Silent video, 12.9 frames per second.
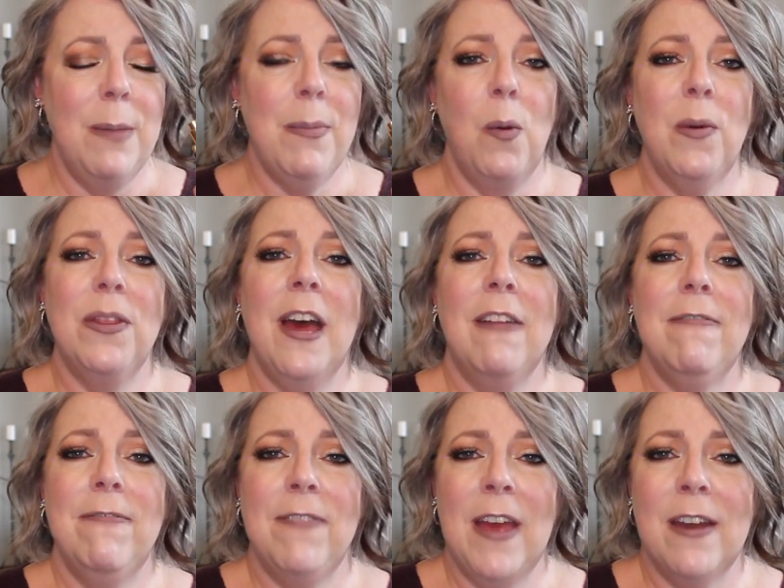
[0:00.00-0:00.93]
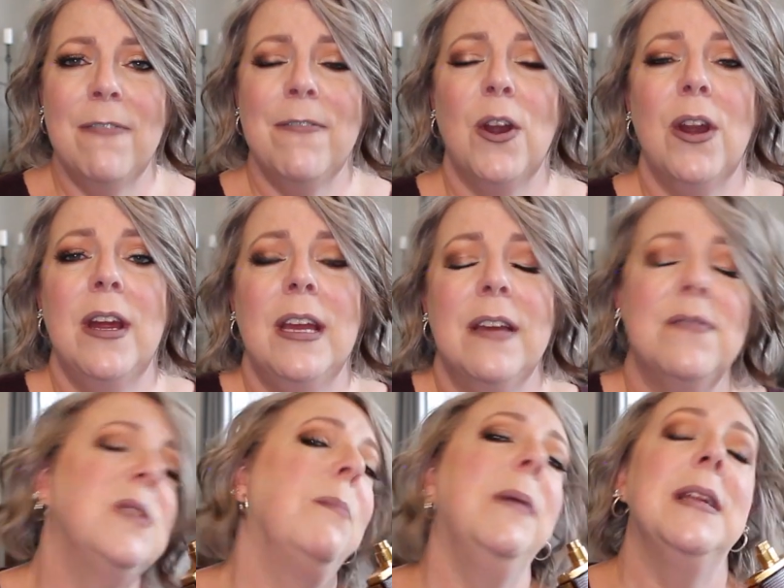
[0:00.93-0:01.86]
but with that vetiver, it
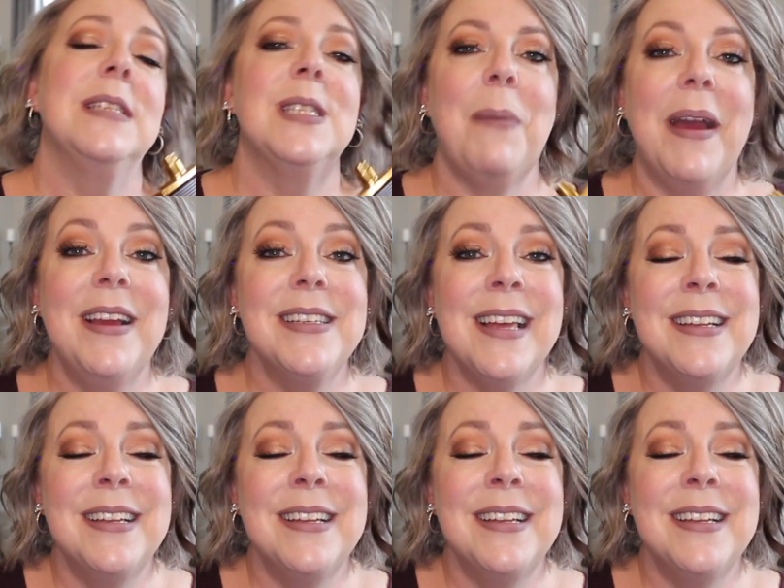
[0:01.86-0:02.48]
gives a bit of spice.